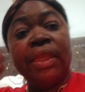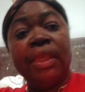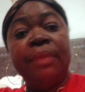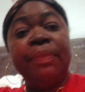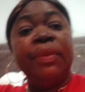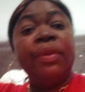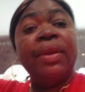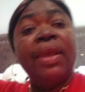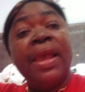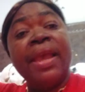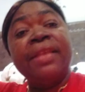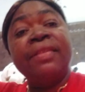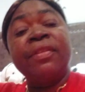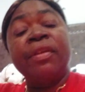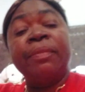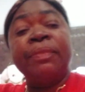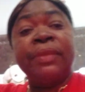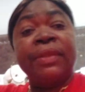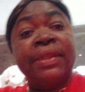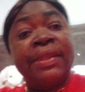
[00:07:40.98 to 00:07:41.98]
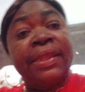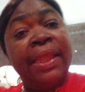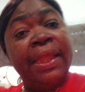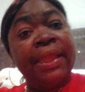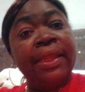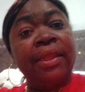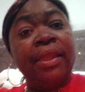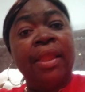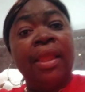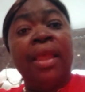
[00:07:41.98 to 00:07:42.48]
Keep you guys up to
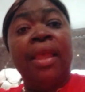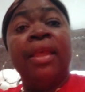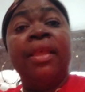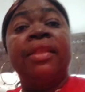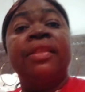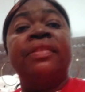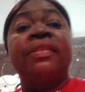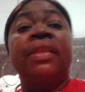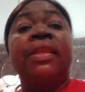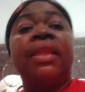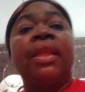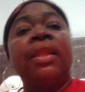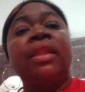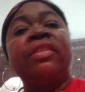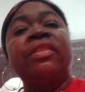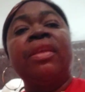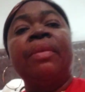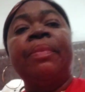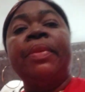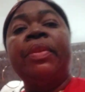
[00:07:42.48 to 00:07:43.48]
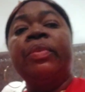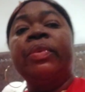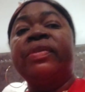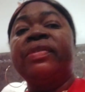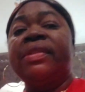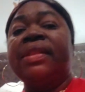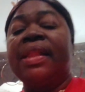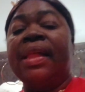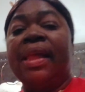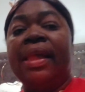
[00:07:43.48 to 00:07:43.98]
date. So, yeah, the shopping
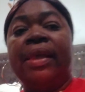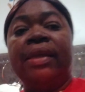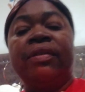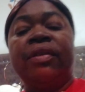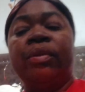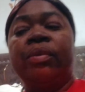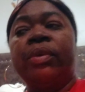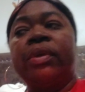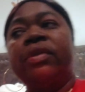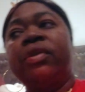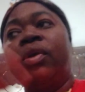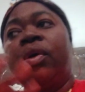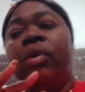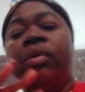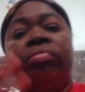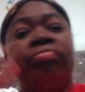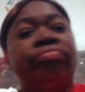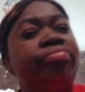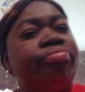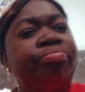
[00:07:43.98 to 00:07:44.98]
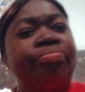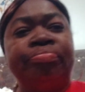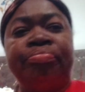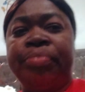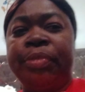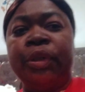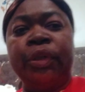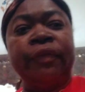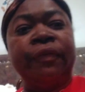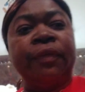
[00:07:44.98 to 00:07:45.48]
was nice. It was
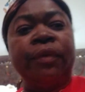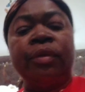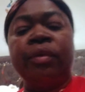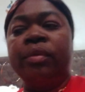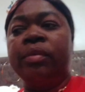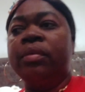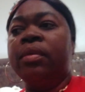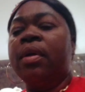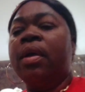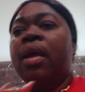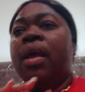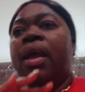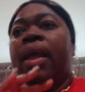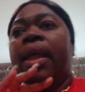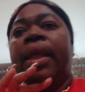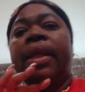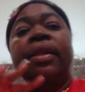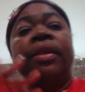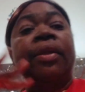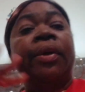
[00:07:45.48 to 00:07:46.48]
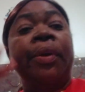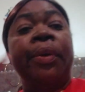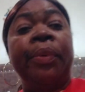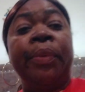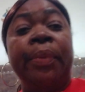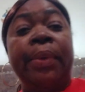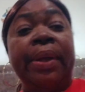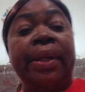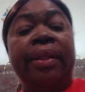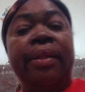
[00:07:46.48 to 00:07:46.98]
beautiful. It
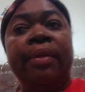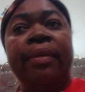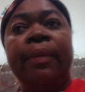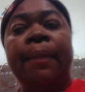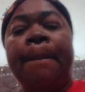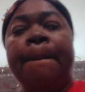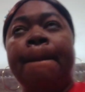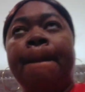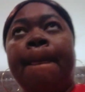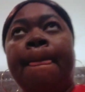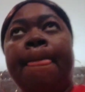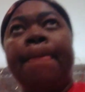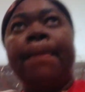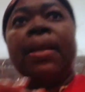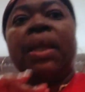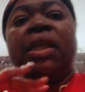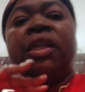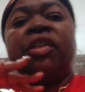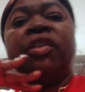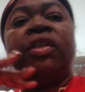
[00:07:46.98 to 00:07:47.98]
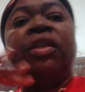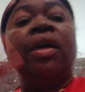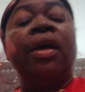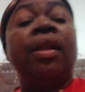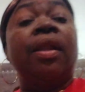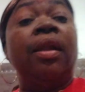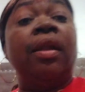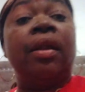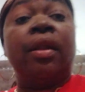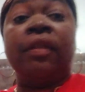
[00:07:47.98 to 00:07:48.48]
done well. She
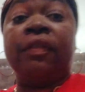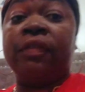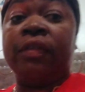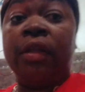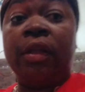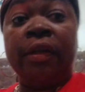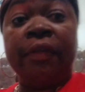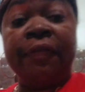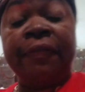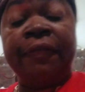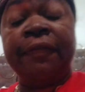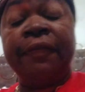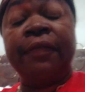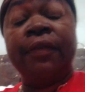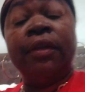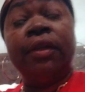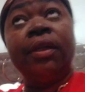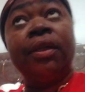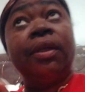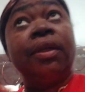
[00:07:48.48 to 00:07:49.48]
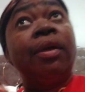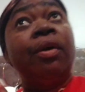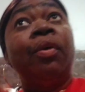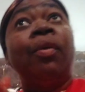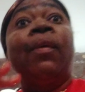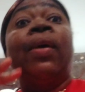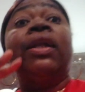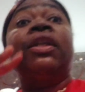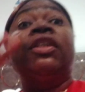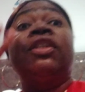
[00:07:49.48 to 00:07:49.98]
got a lot of stuff,
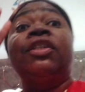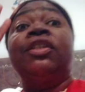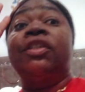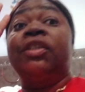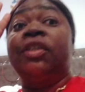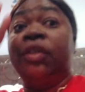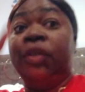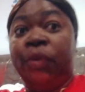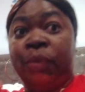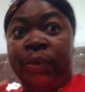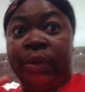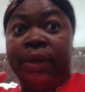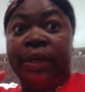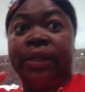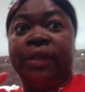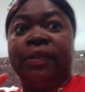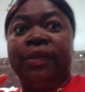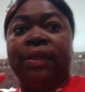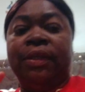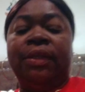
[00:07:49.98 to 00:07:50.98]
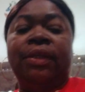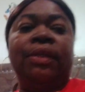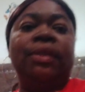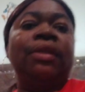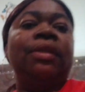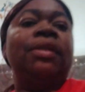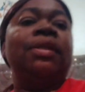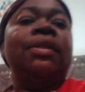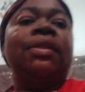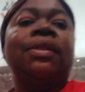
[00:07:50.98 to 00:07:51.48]
what she wanted to
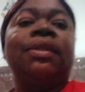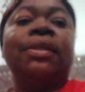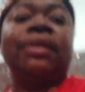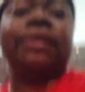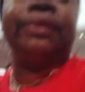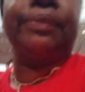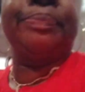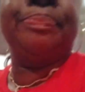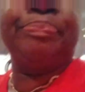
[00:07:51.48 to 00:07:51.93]
eat, so